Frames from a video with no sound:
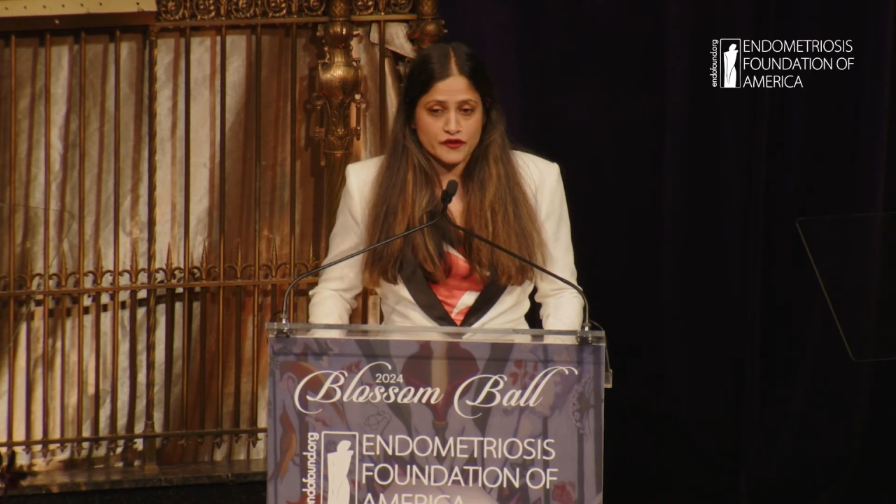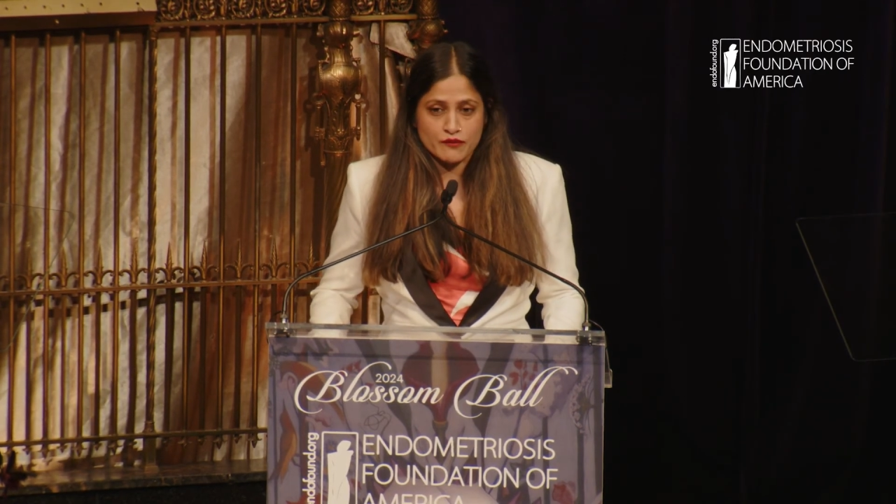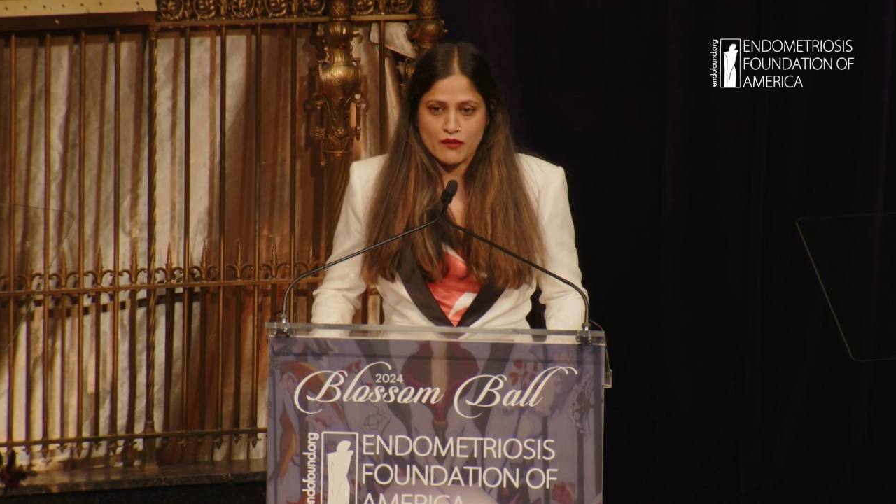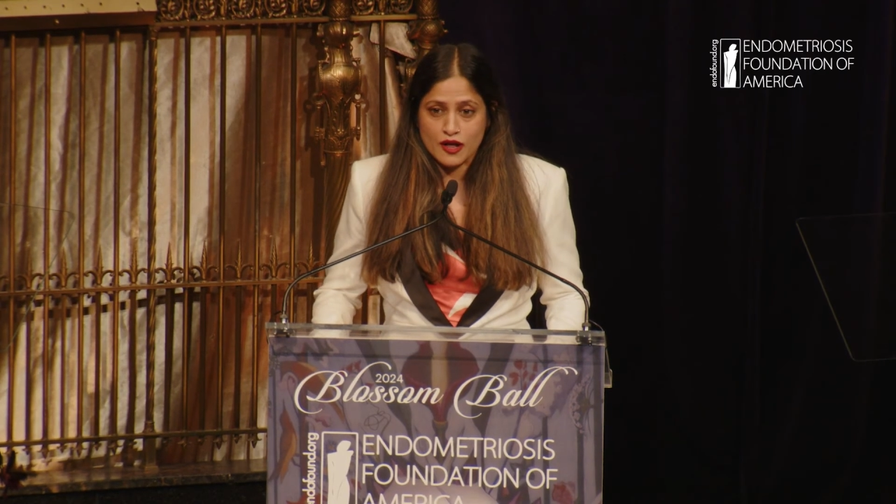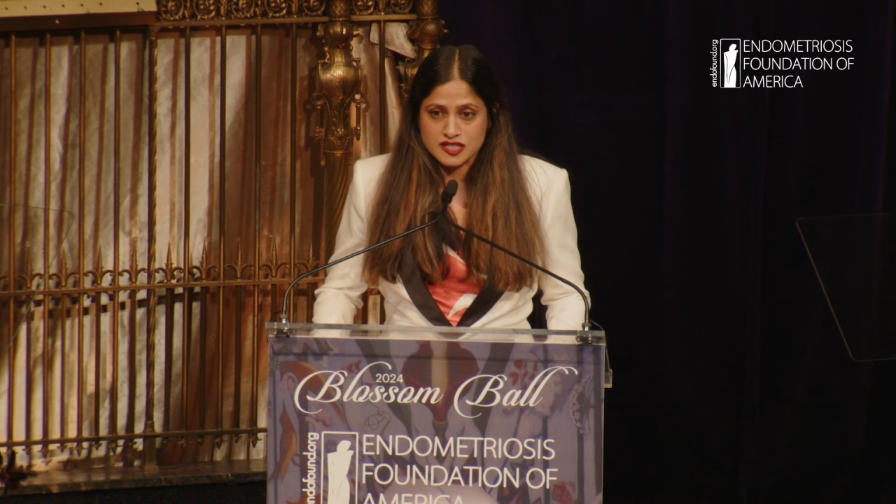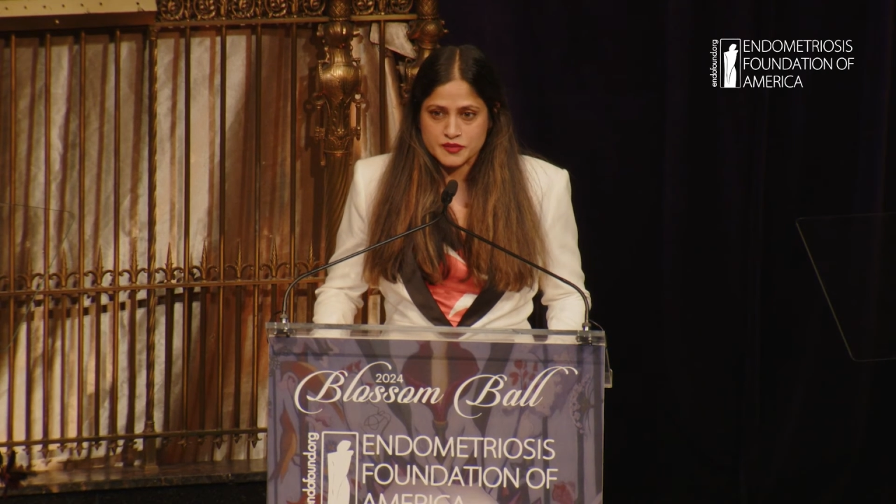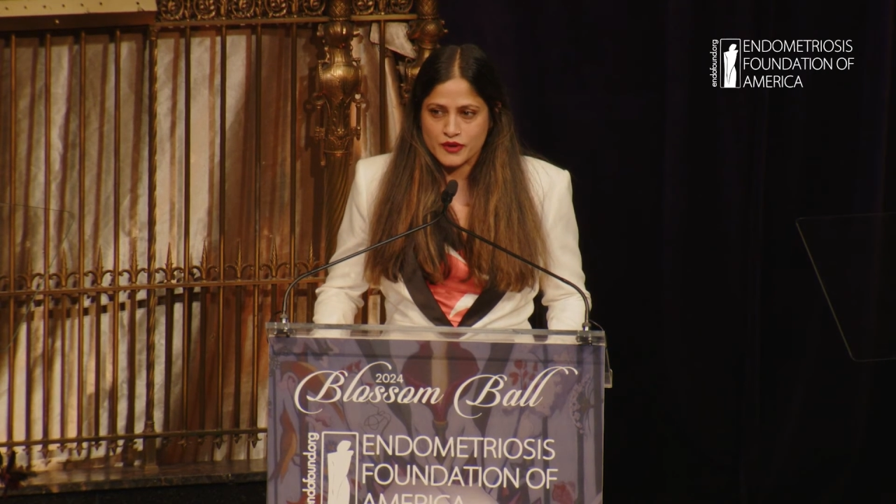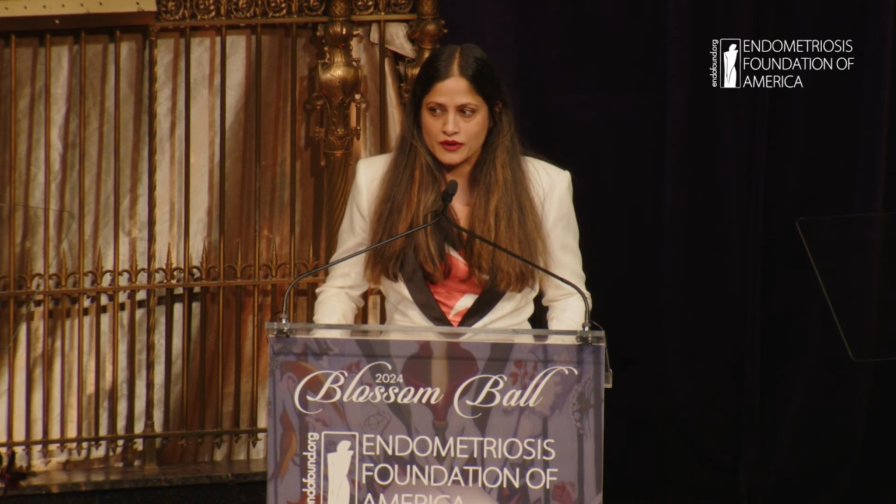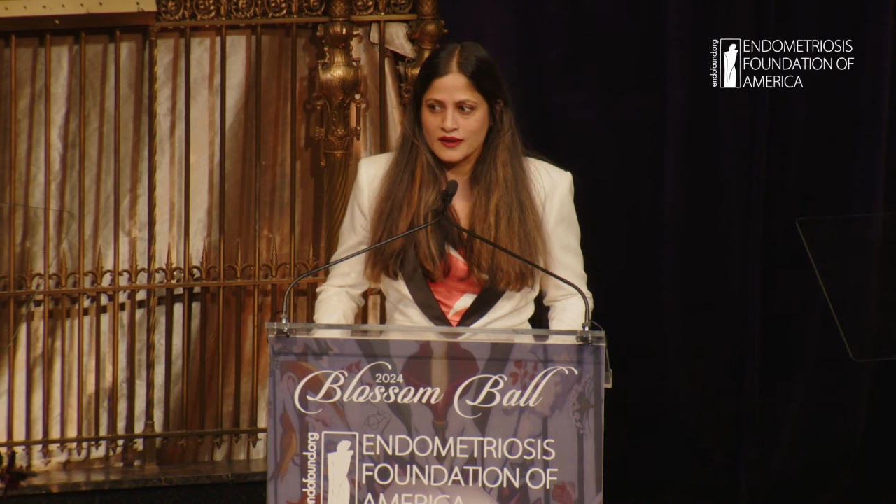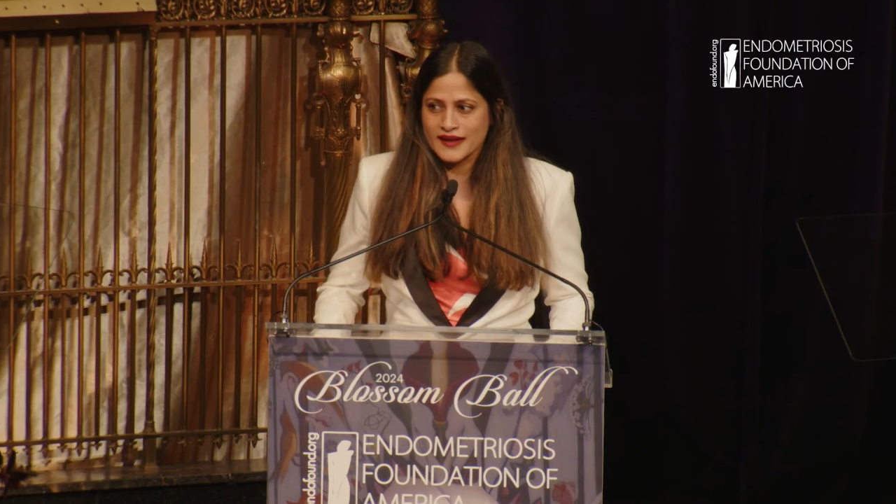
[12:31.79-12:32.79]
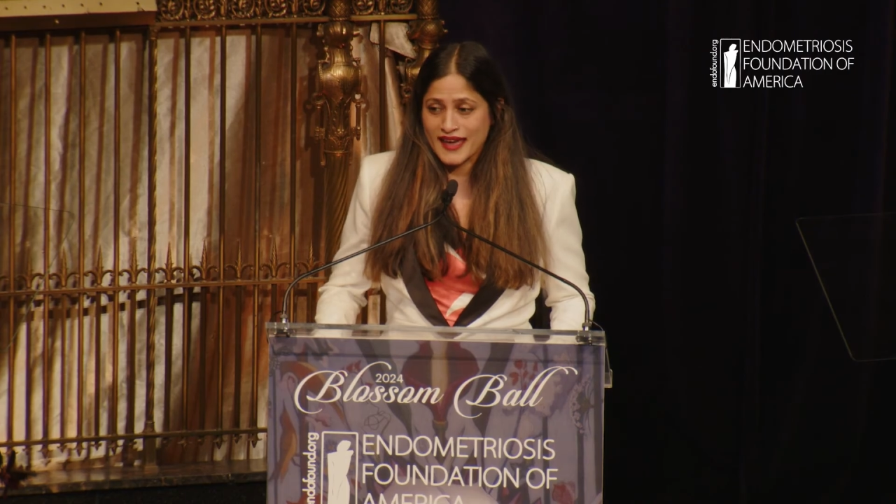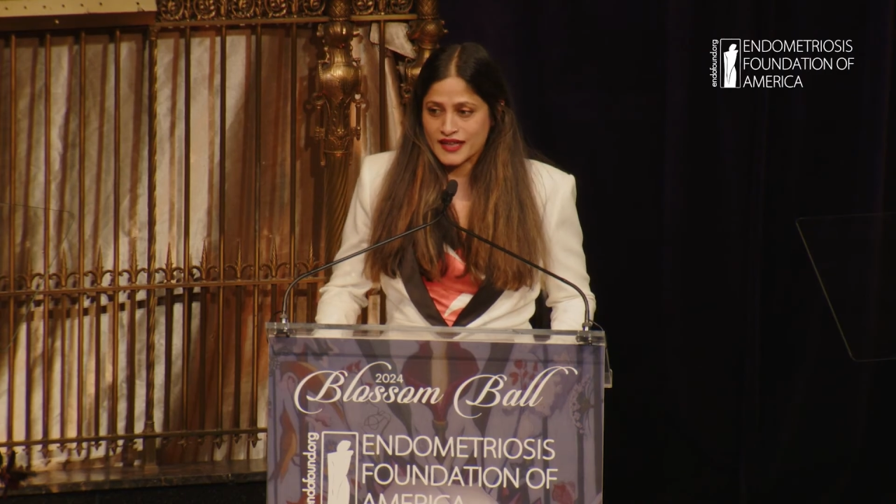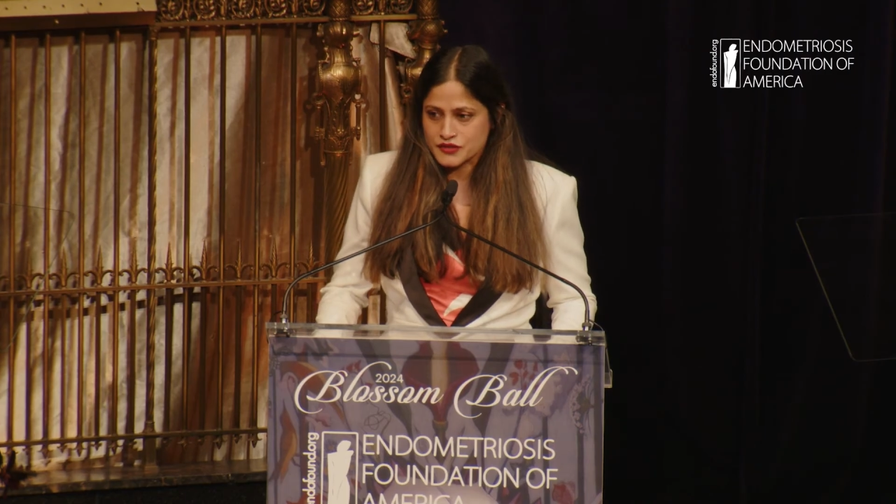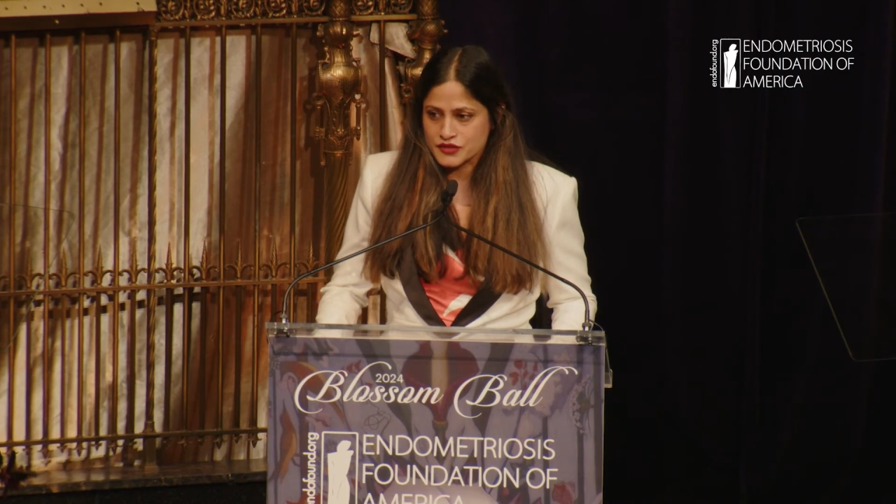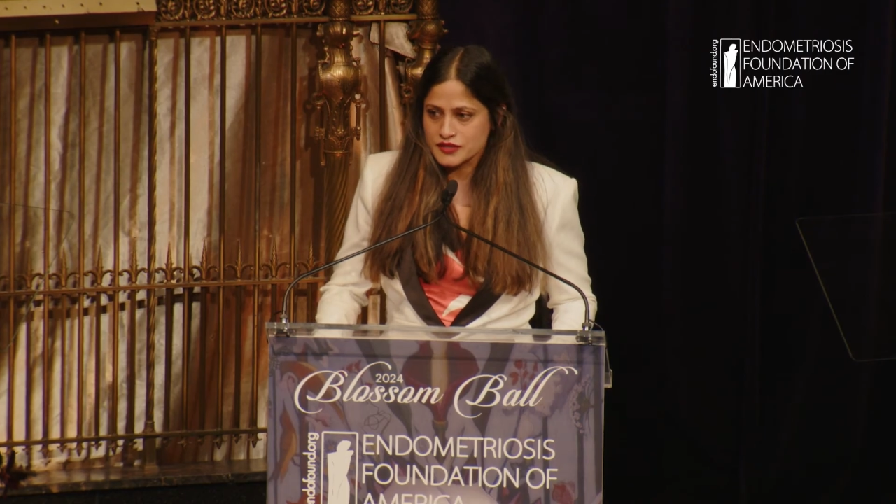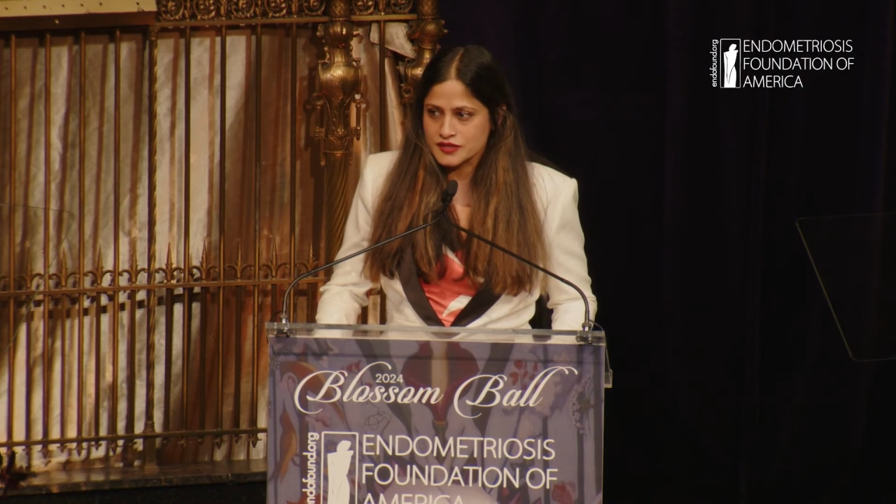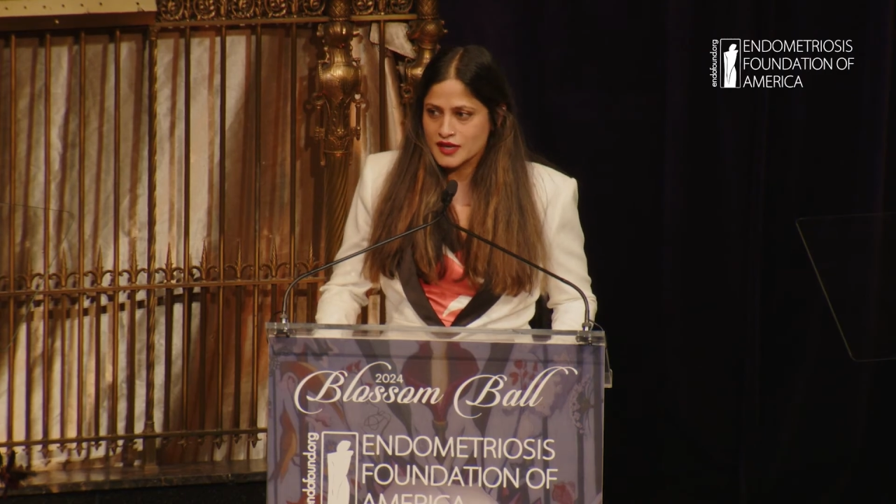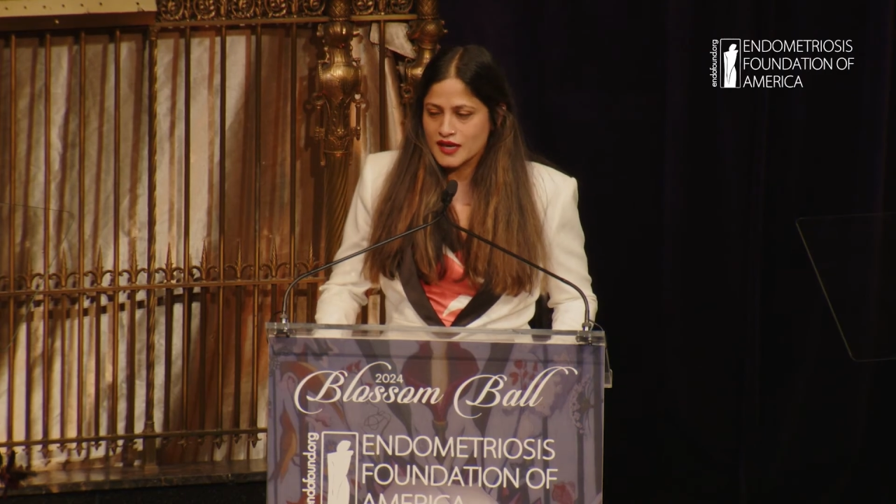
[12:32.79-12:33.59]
multiple cancers.